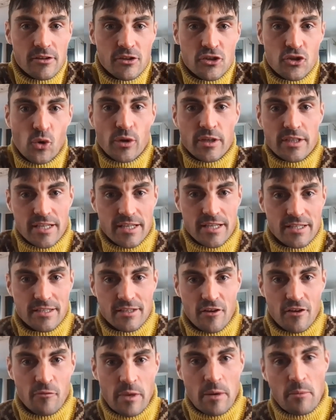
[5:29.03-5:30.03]
choices
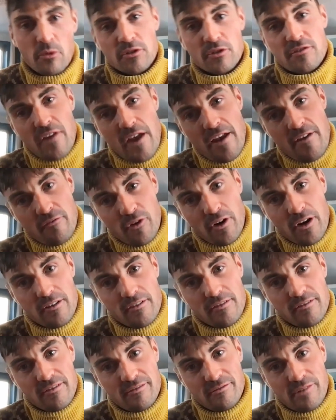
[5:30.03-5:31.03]
of people's favorite
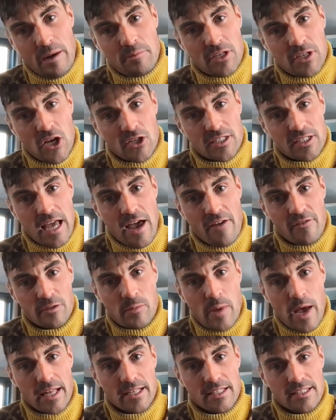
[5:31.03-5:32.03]
reptiles to have as
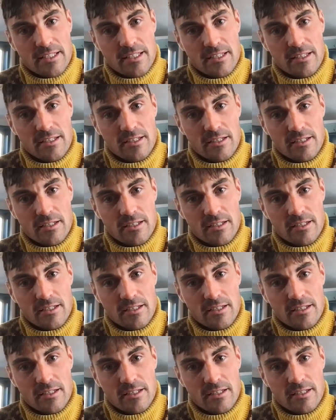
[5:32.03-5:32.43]
pets?